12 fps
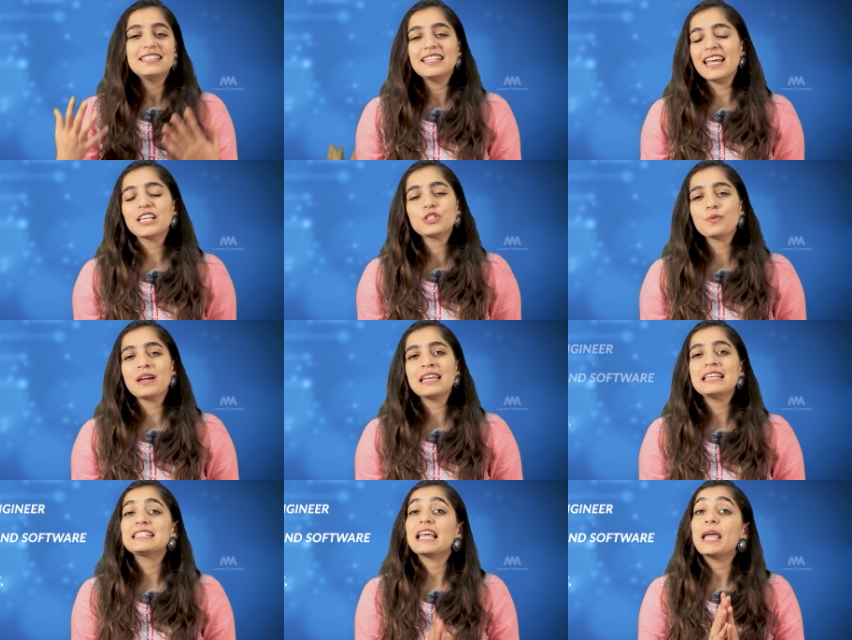The next one
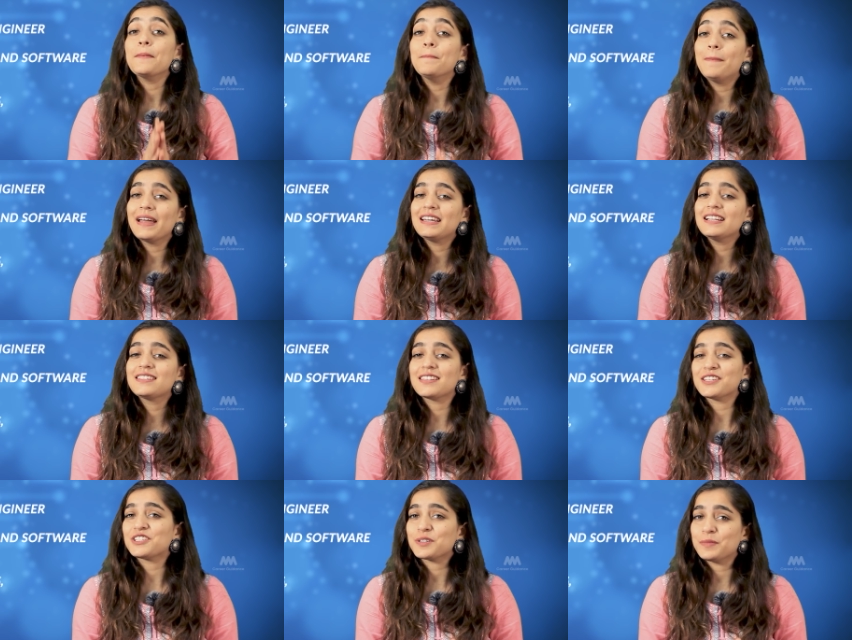is embedded
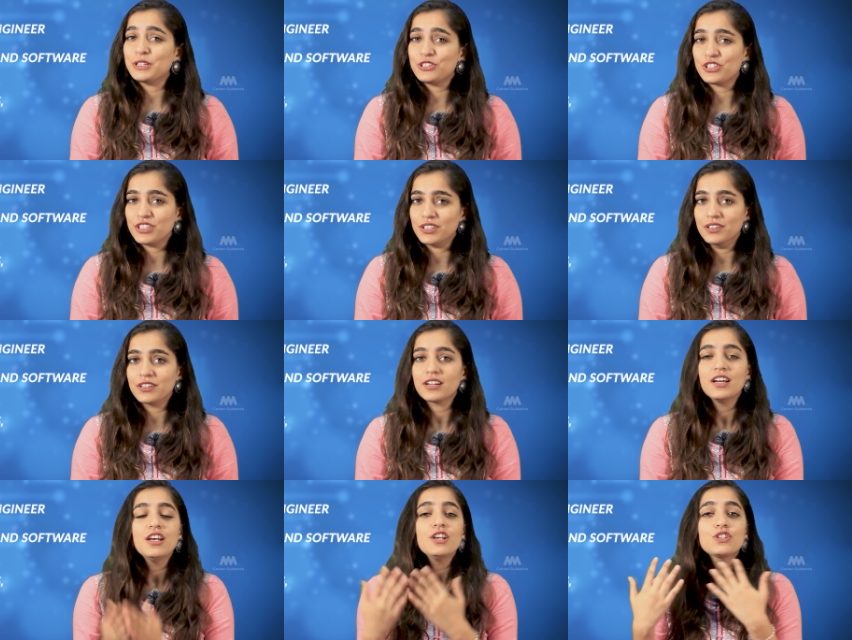system engineer.
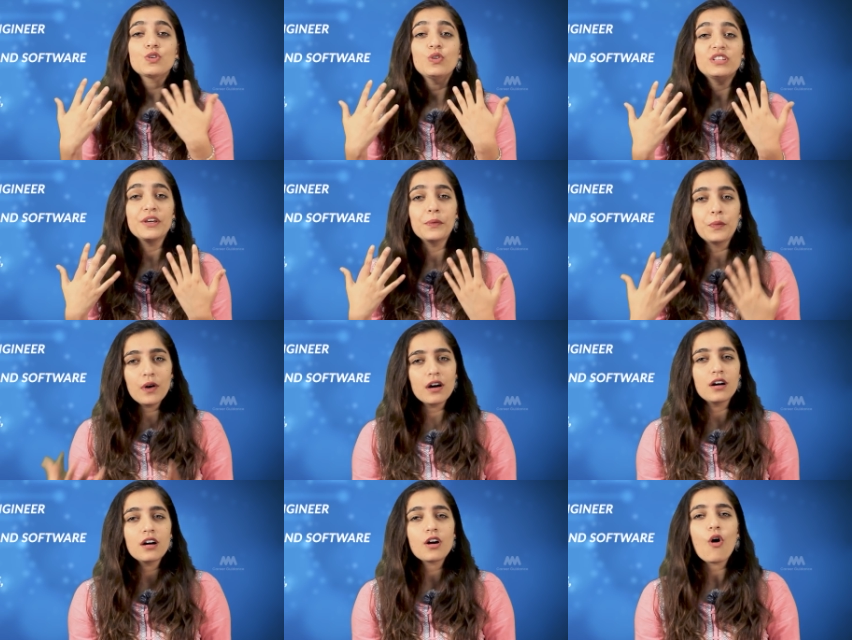So they
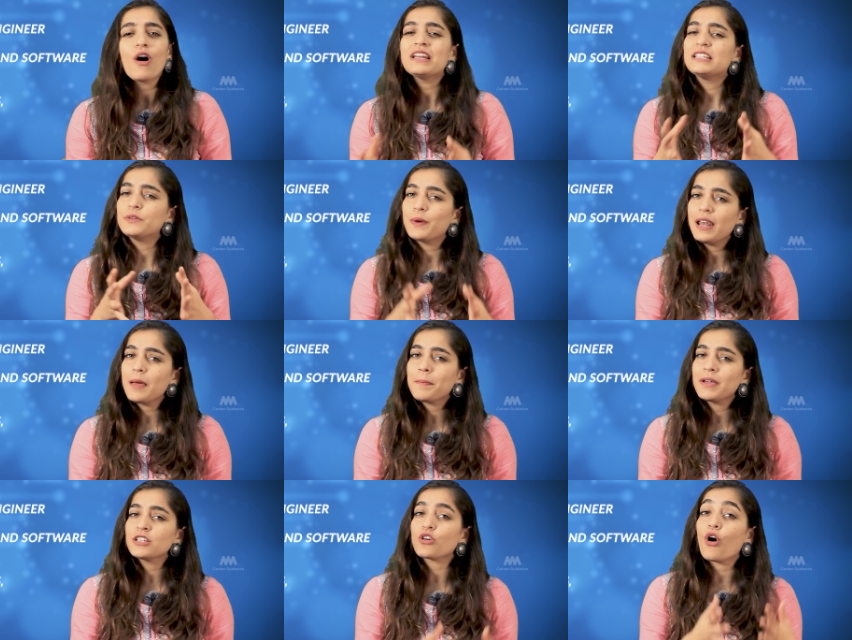work on
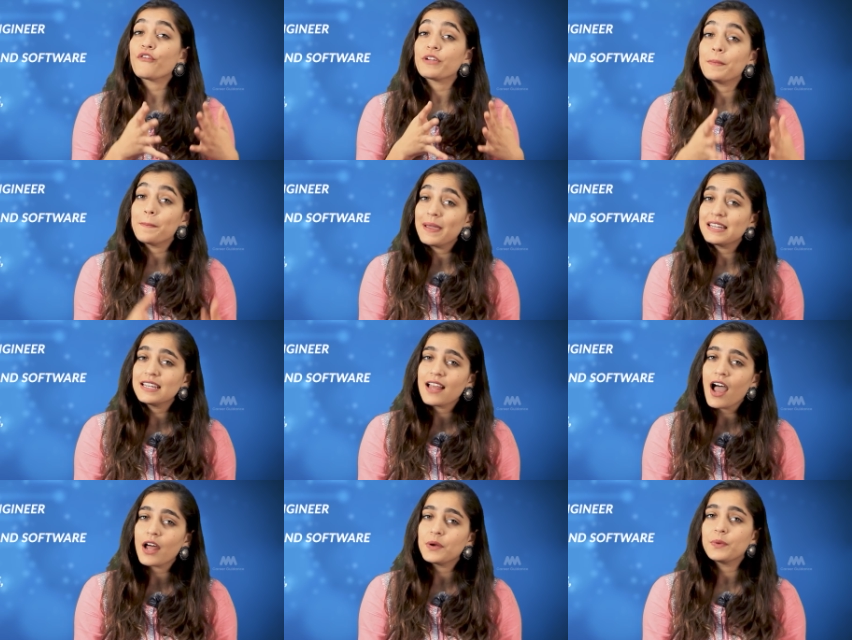development of embedded
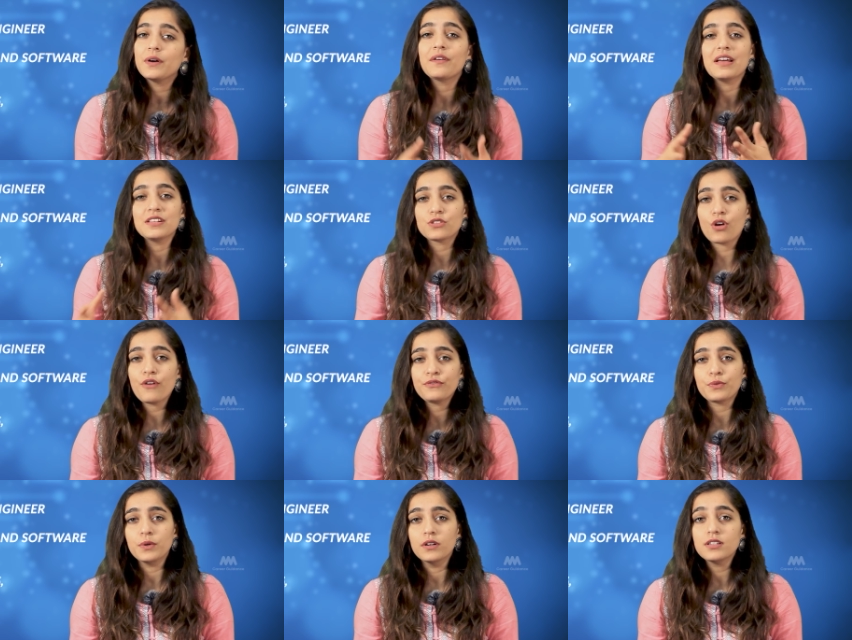hardware and
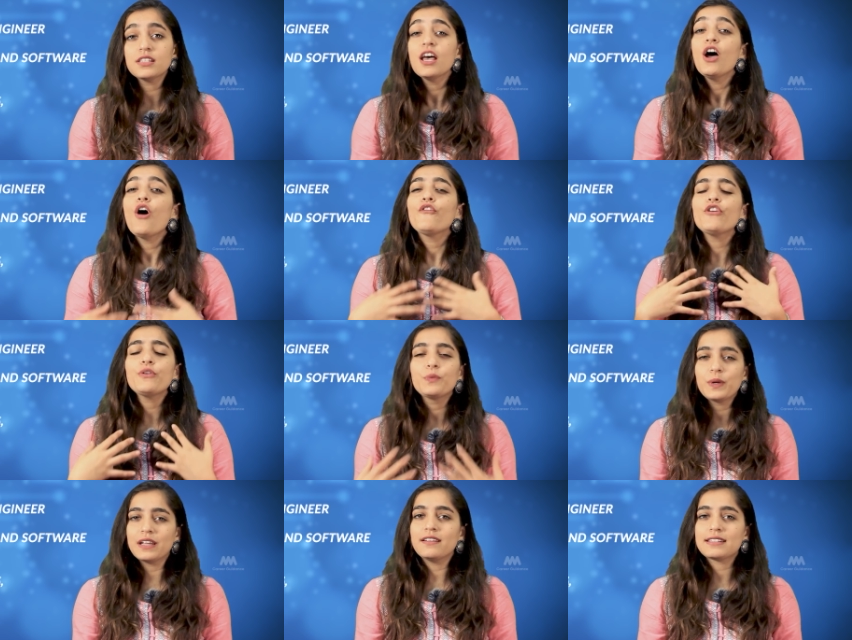softwares for
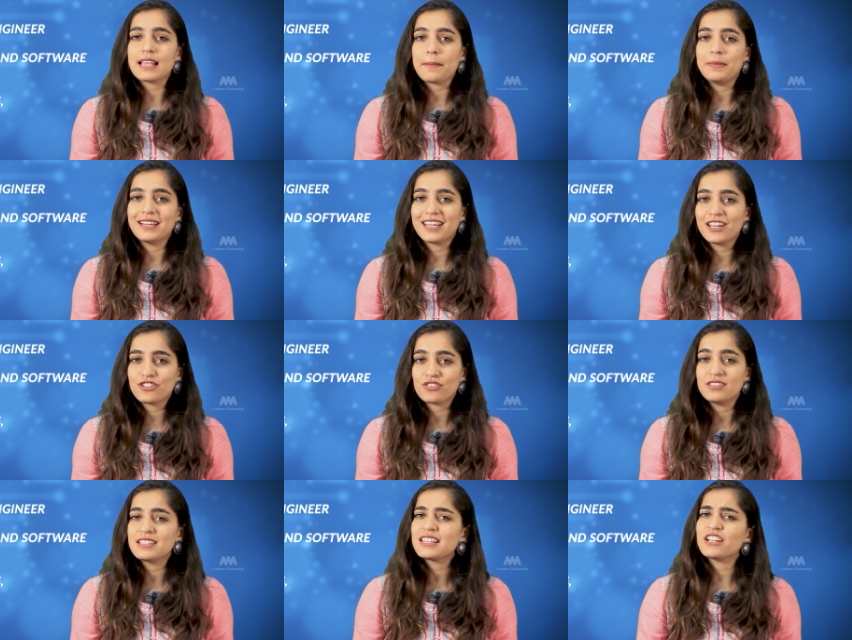various
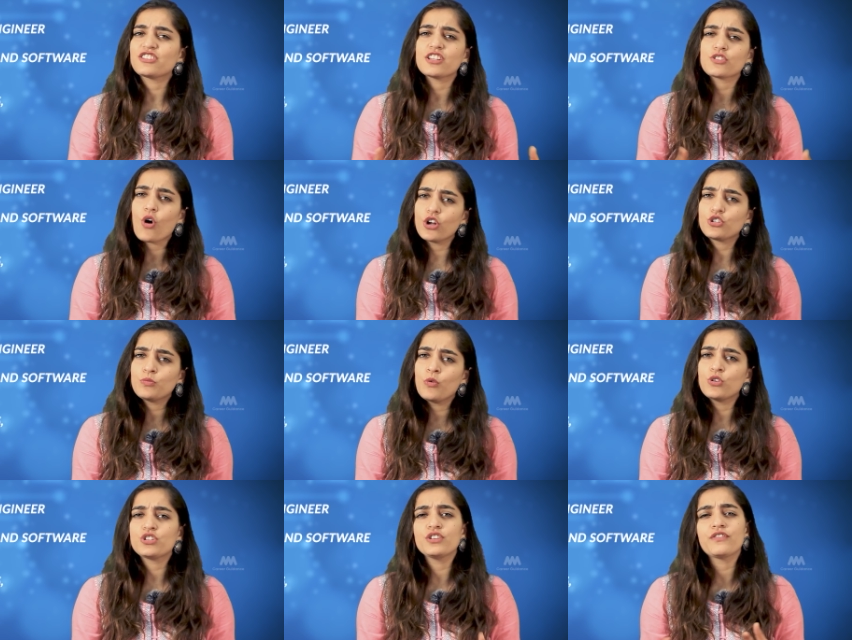applications such as
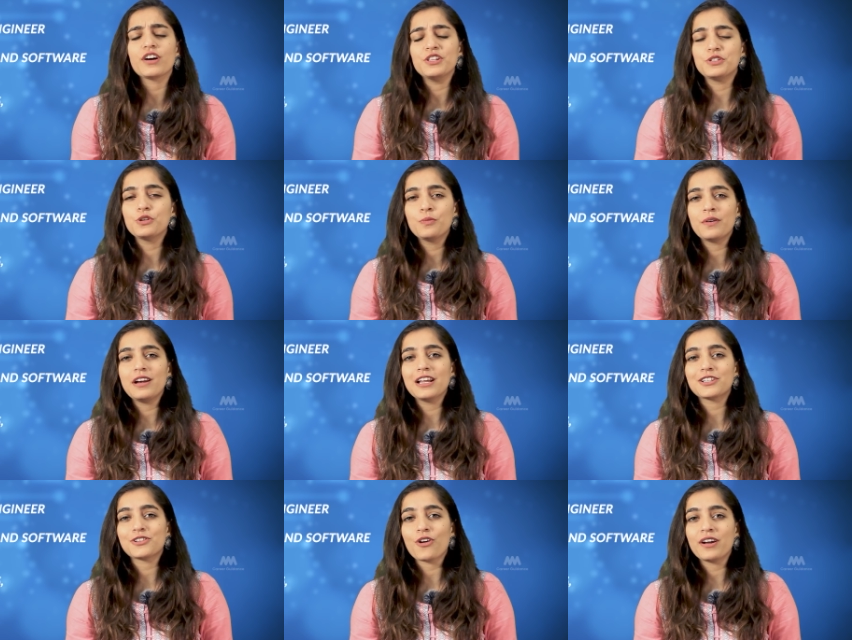automotive, consumer
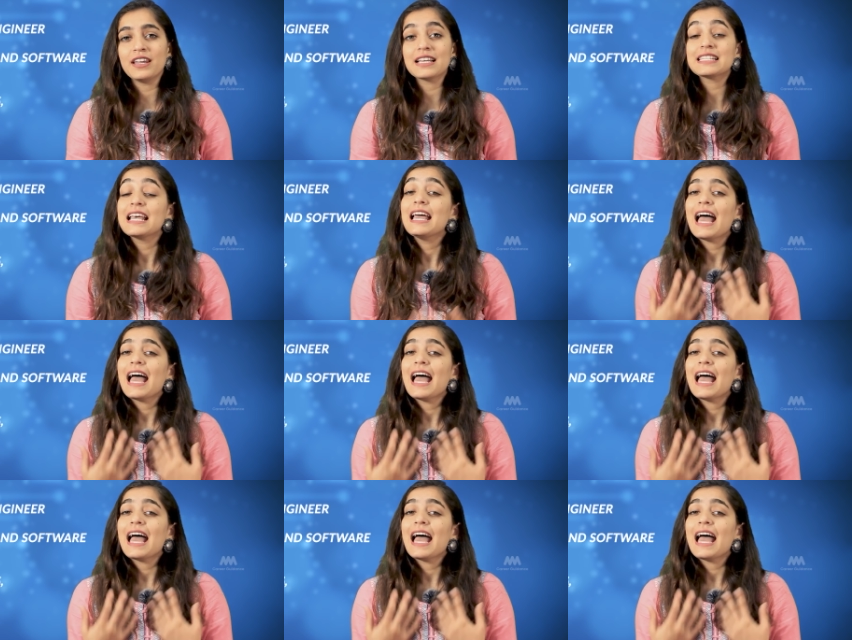electronics